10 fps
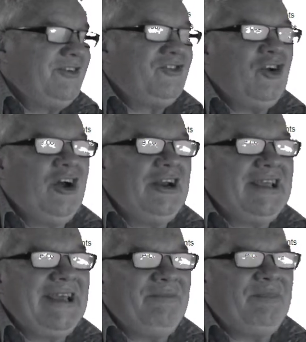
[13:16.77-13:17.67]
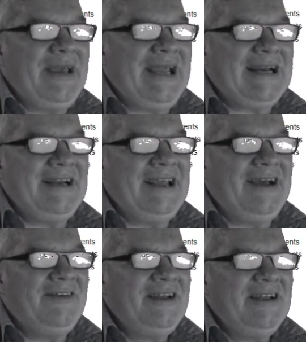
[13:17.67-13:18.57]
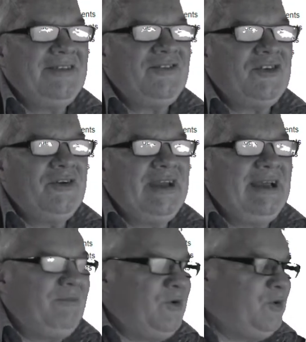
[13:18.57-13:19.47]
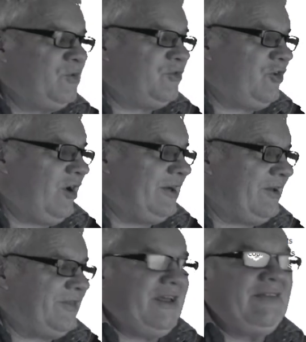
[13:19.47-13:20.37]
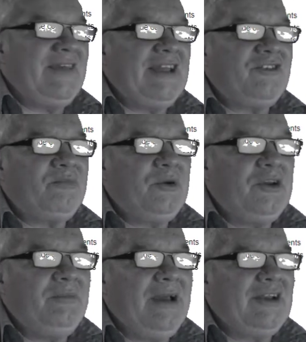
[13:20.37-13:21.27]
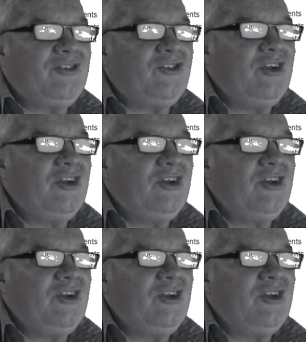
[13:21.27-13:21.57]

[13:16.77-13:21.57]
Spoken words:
to get back now to our Moodle site. I think that's pretty much